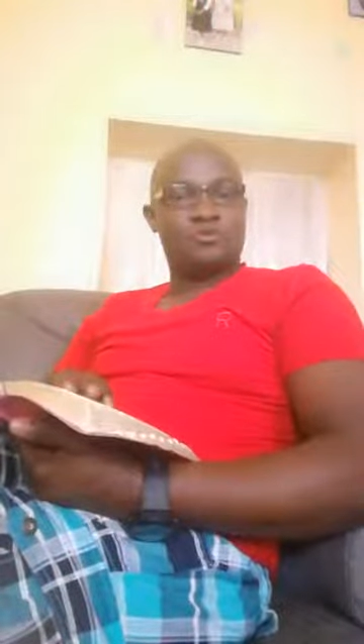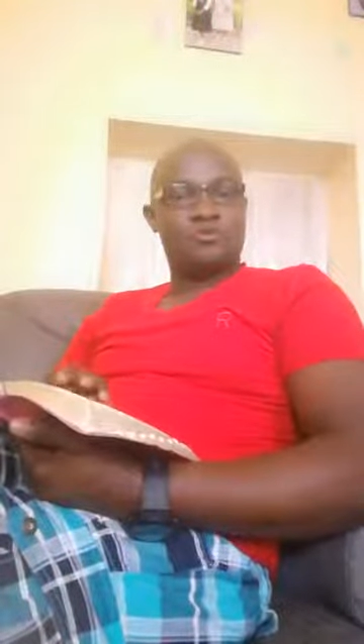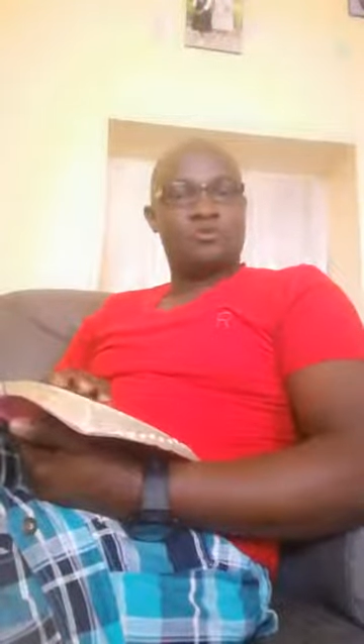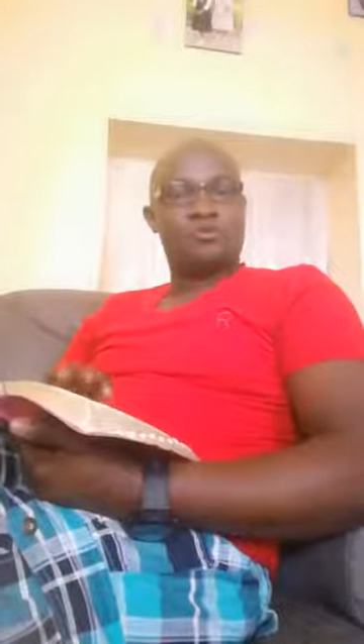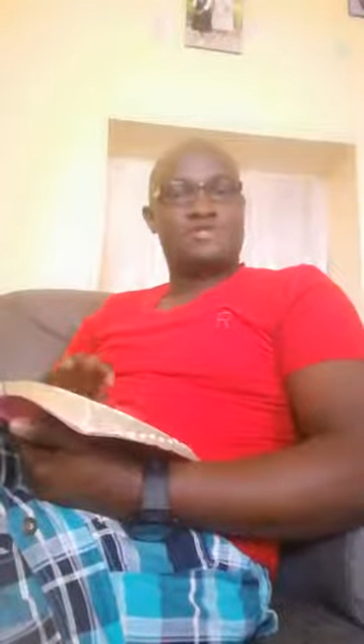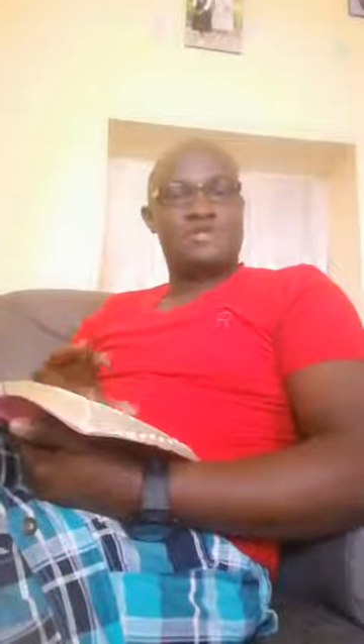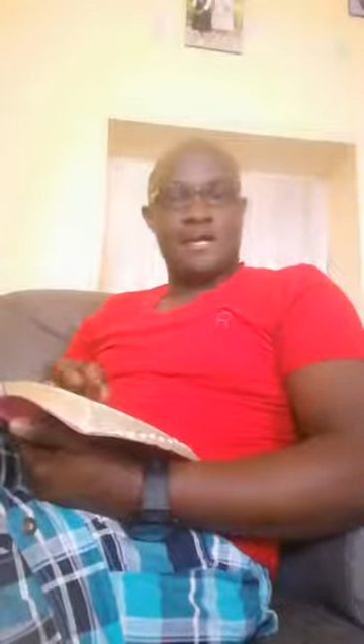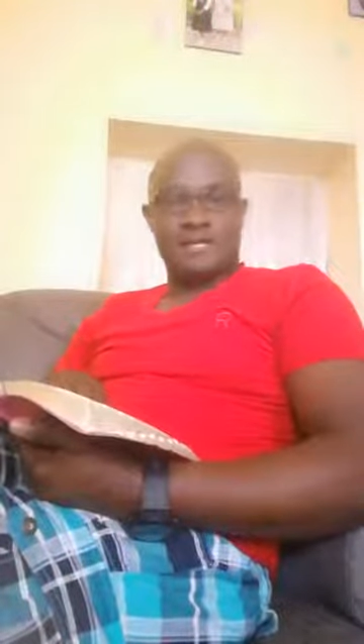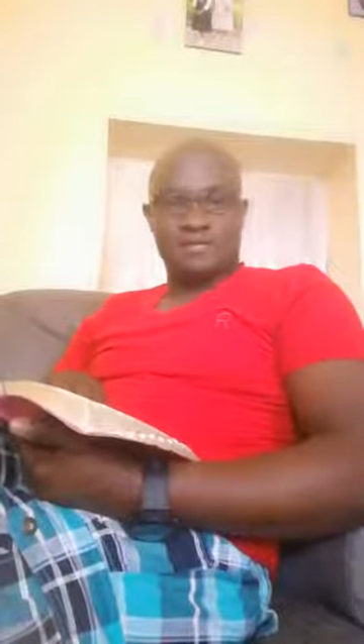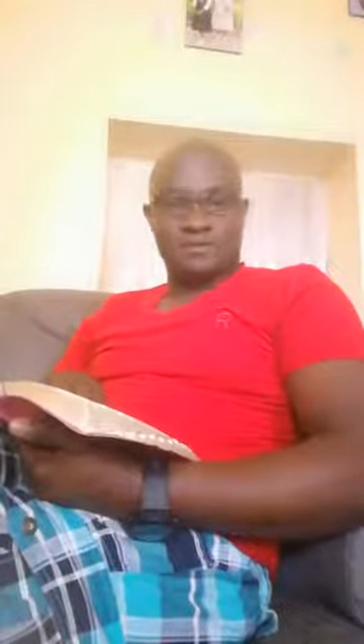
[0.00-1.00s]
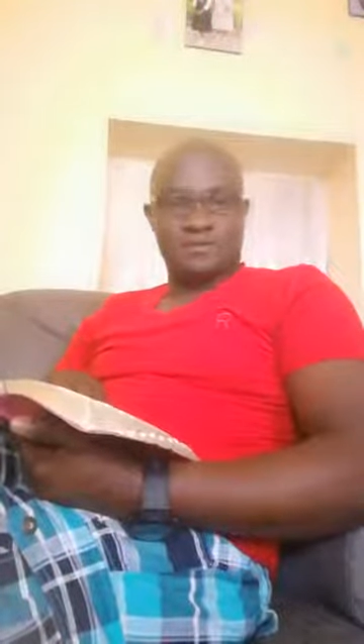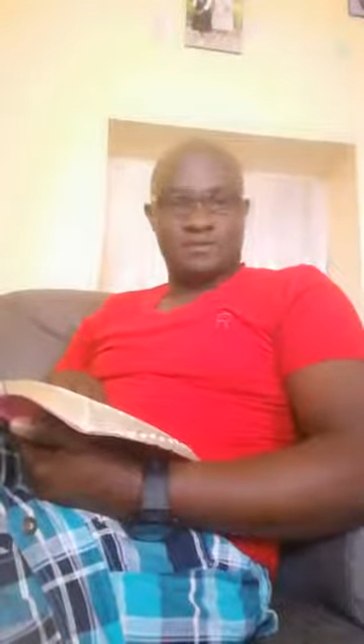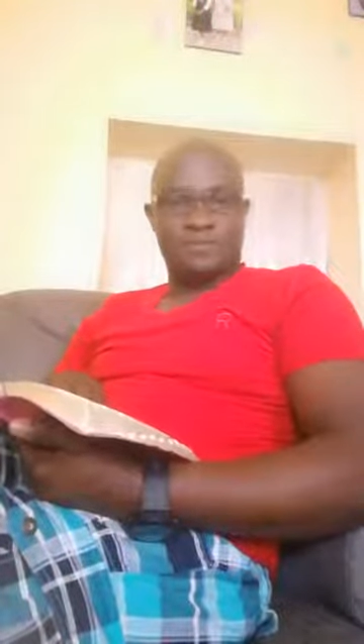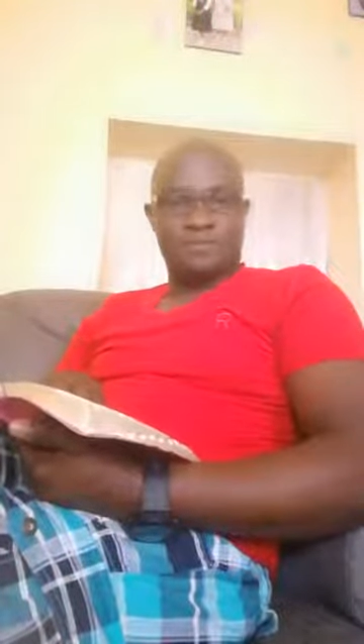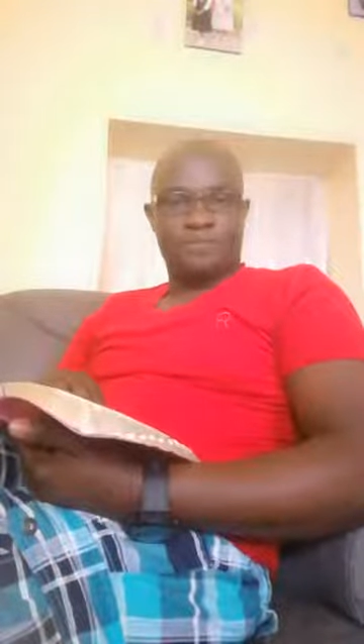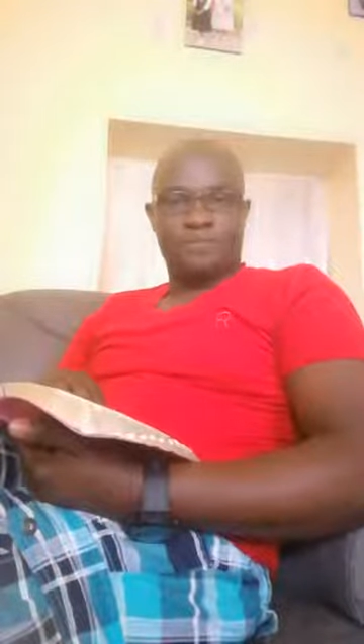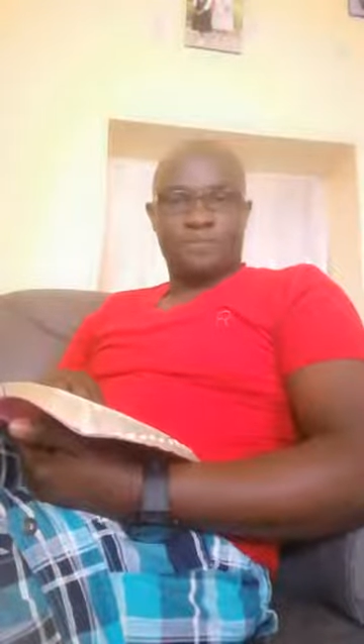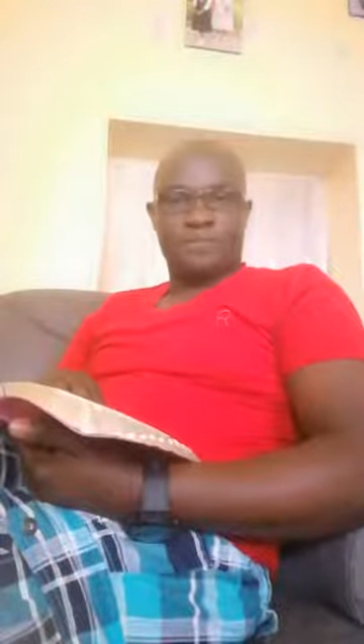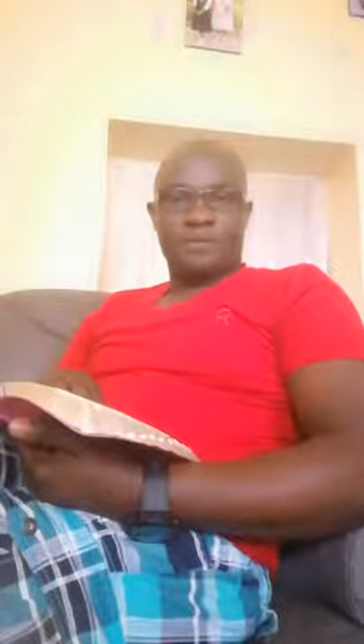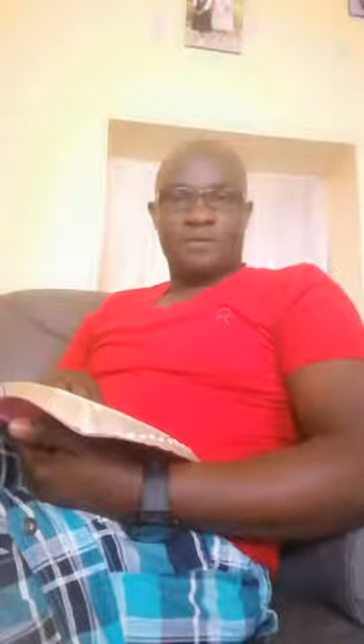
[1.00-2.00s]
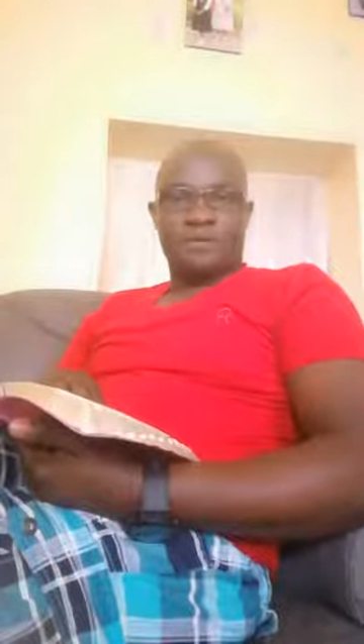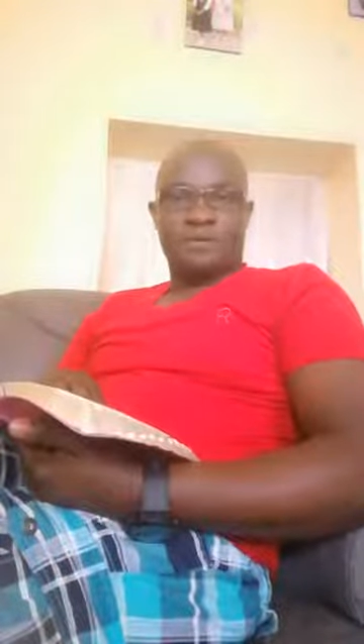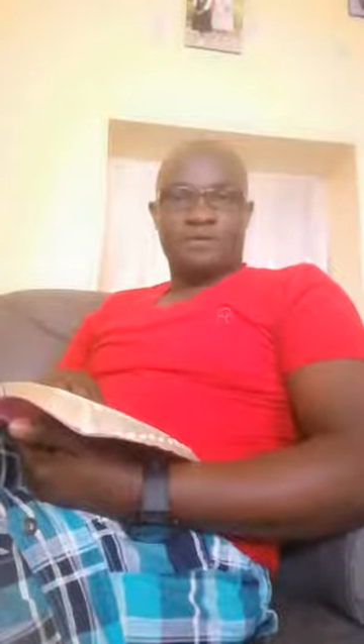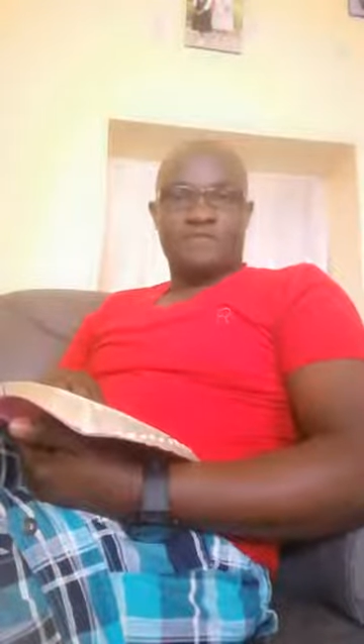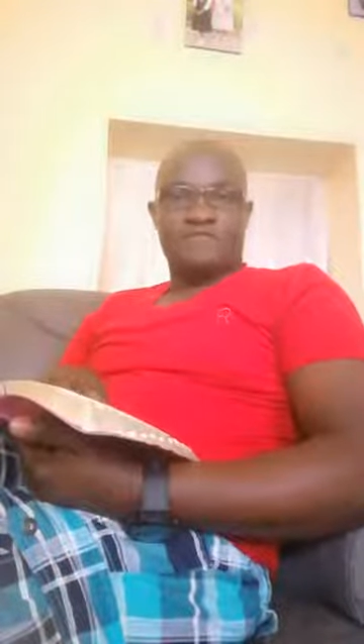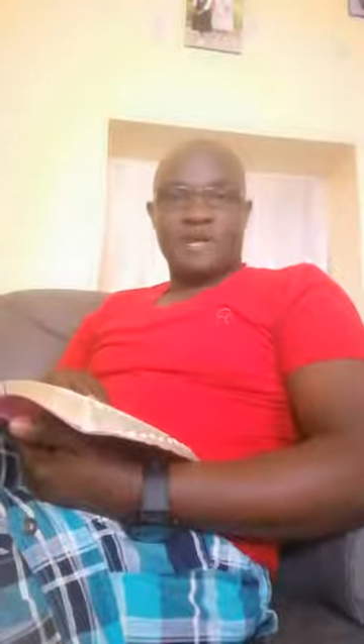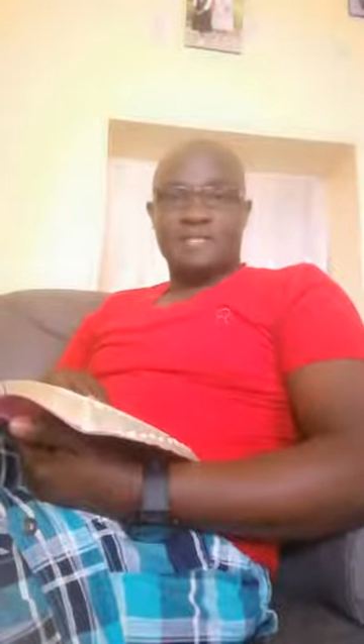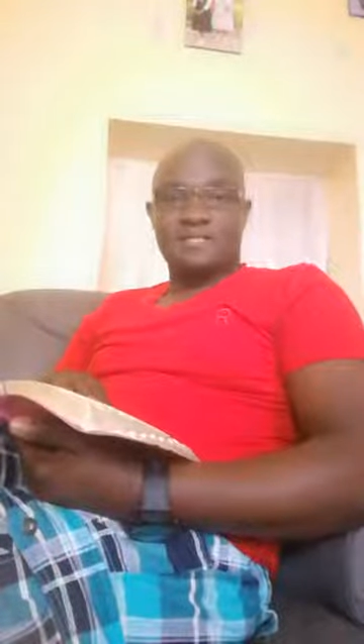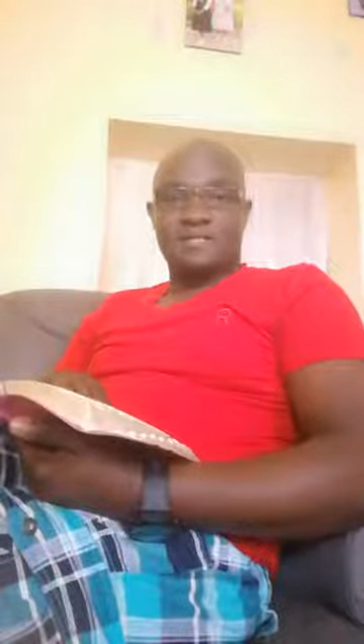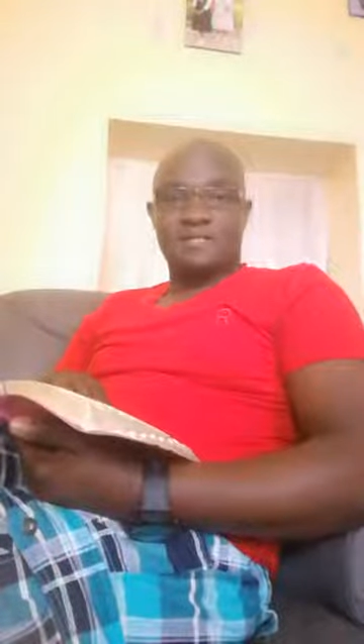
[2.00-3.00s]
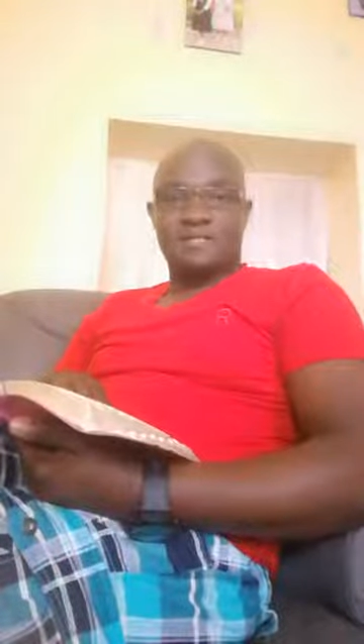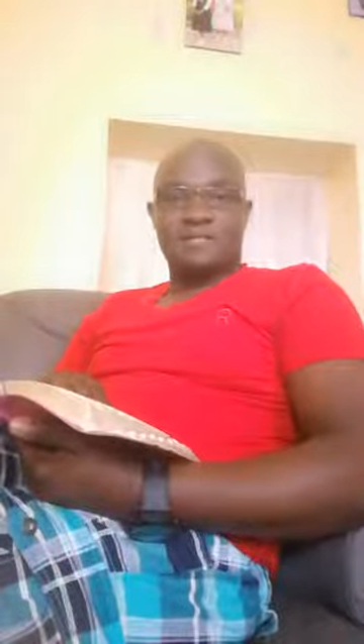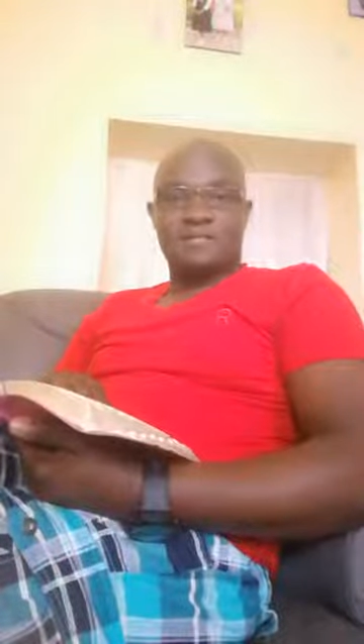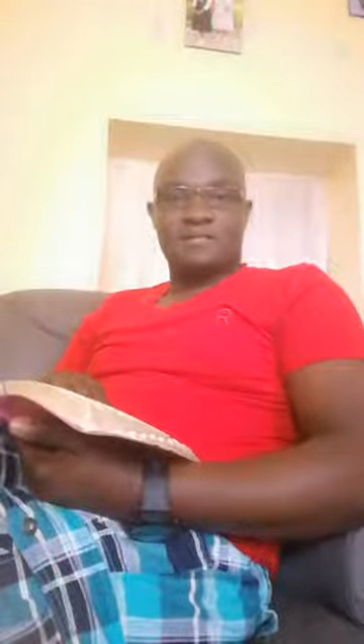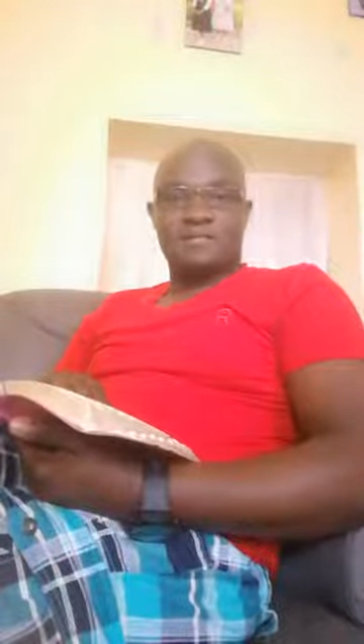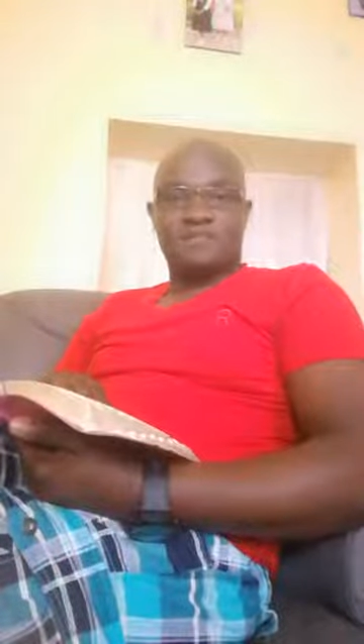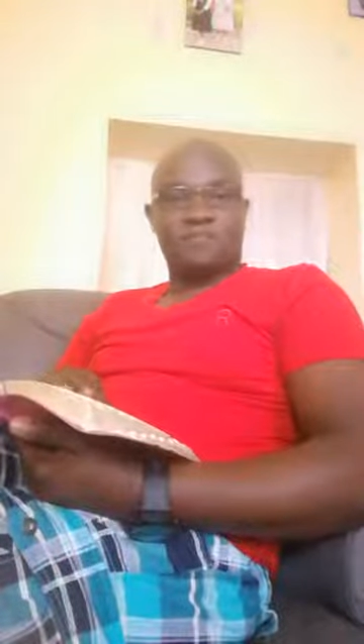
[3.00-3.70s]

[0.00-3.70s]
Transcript: two scenarios. The first is the